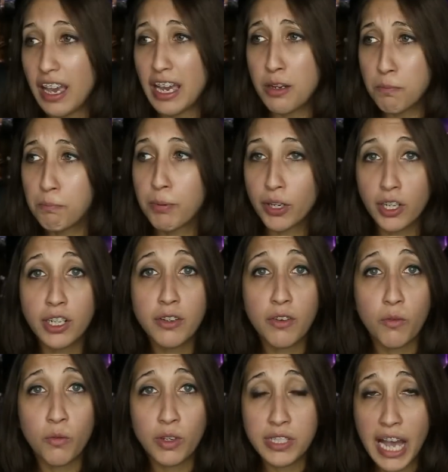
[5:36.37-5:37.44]
And
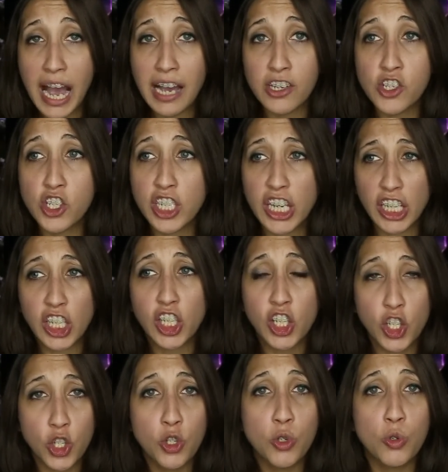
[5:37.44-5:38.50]
Bern was actually a
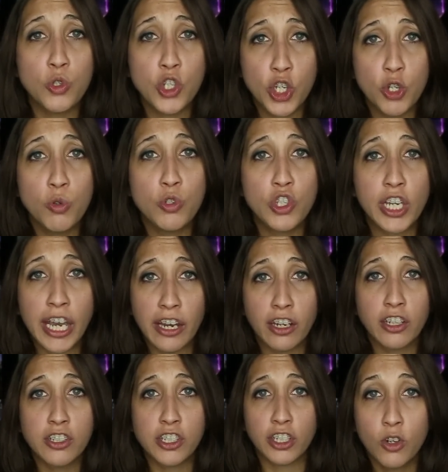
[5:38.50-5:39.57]
huge
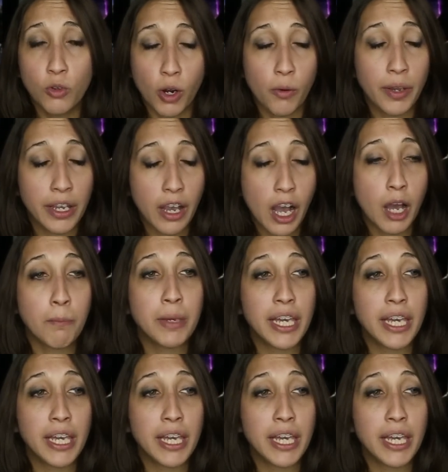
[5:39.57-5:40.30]
character growing up.